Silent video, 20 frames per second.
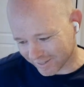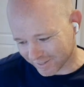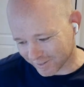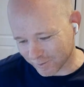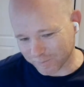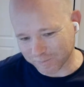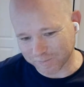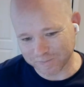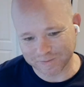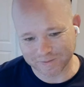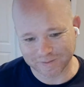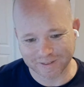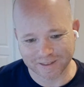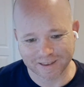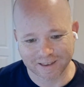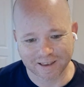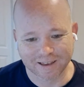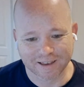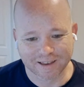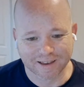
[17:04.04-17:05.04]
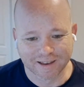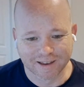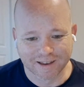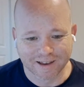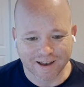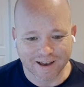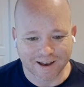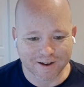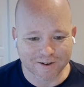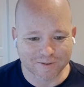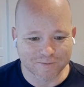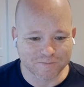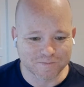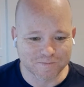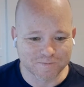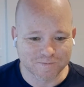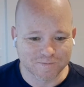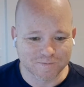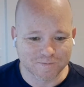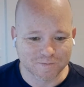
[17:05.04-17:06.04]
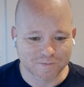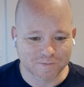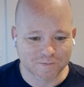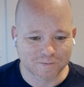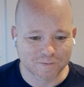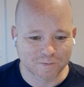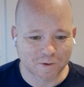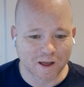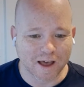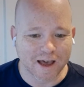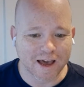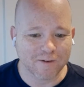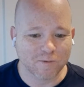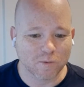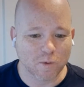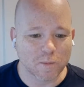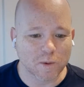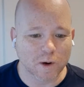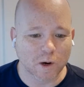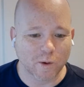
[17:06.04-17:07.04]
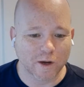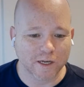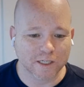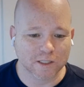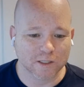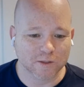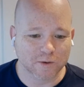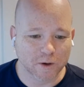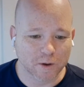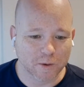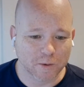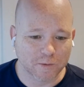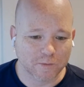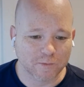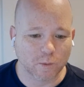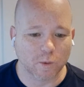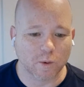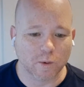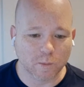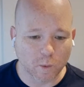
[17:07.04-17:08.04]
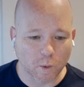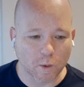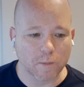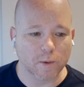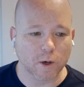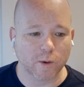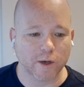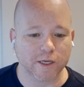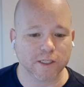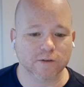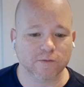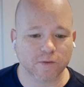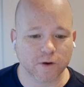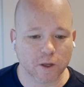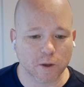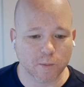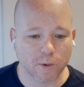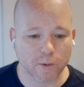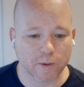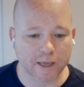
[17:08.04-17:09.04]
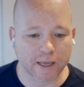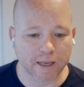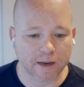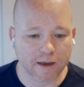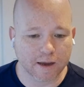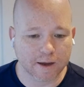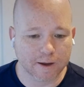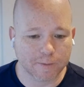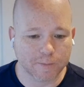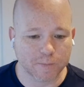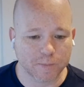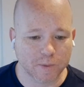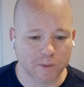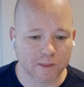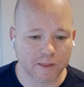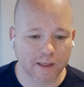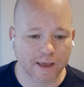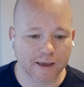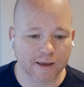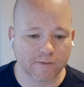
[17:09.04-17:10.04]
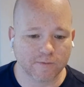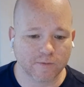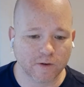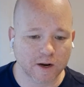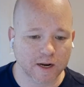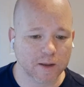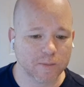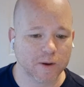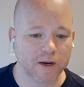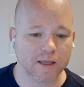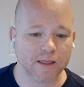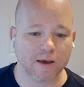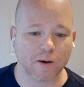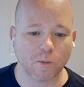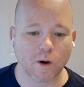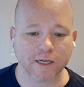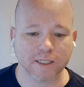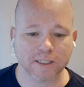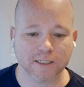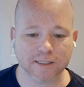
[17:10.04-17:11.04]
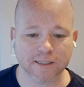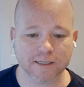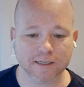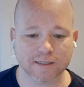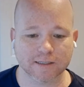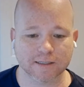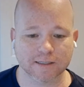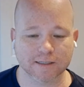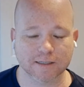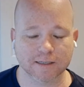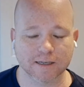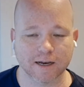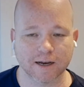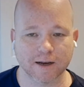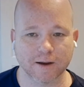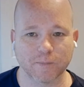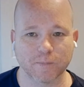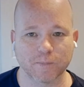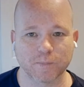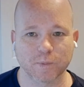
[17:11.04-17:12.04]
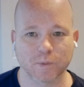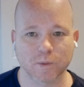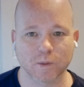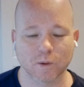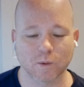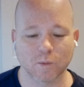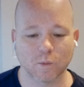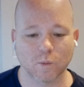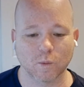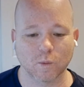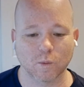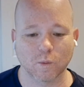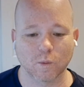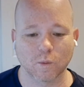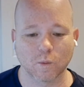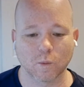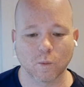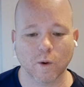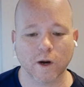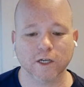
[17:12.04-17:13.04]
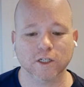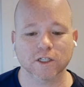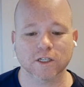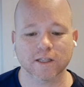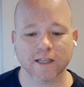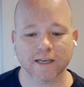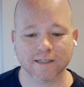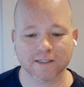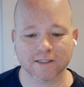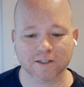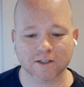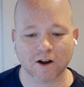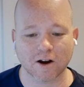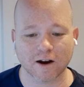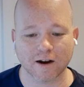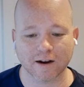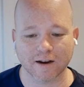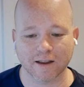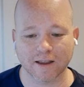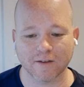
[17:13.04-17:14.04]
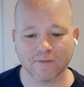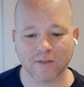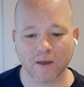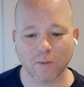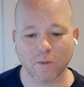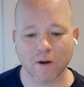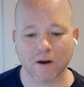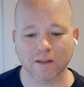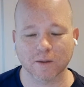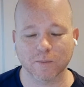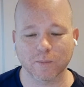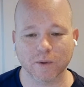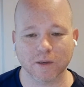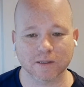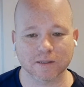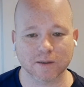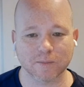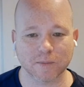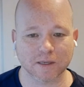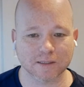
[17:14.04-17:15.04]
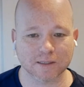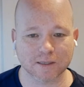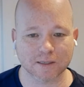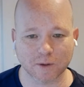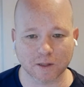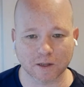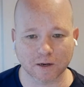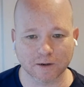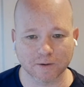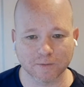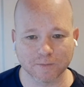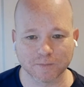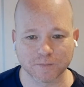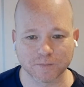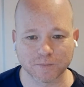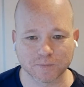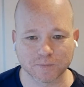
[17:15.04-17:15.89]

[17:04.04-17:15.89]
awesome. Well, I have one more question for you. One more question for you, Moeed. Like for anybody that watches this, where should they start if they wanted to build something similar?